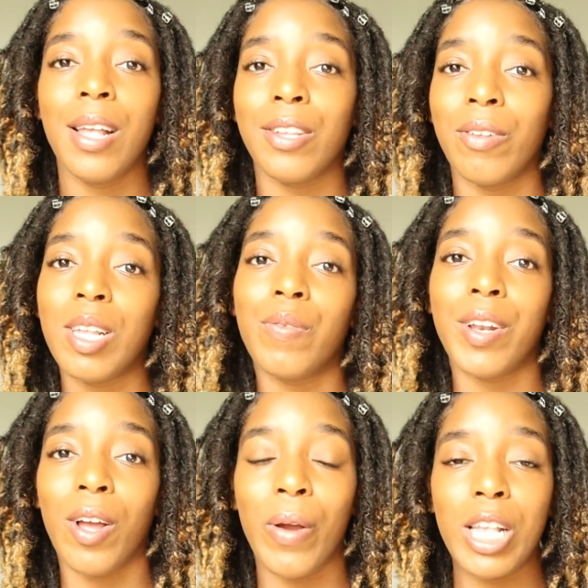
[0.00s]
So this
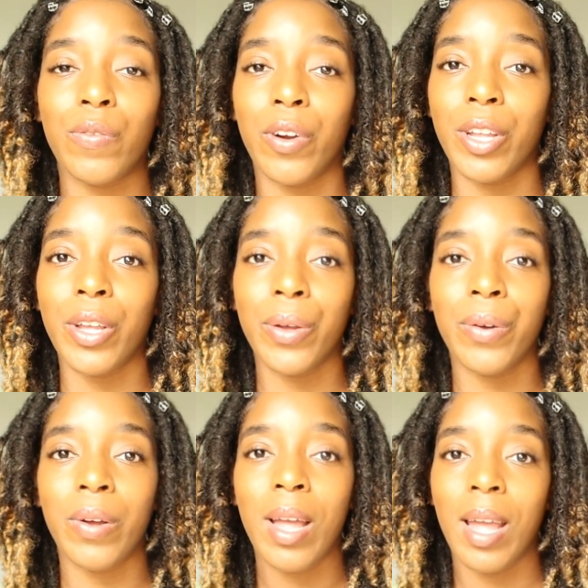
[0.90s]
video is for
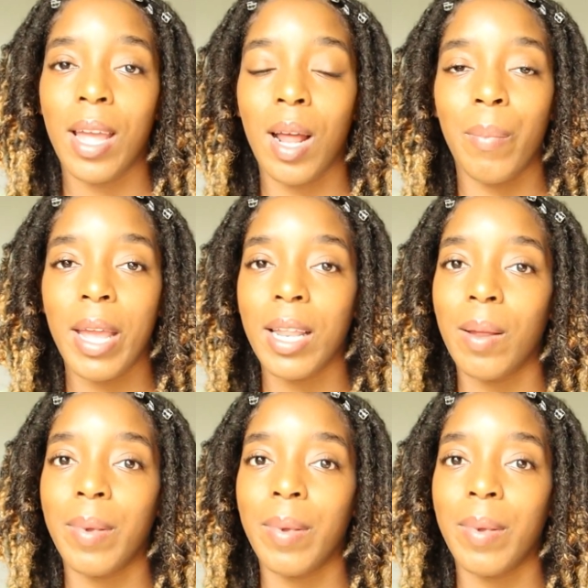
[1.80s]
you, and I'm making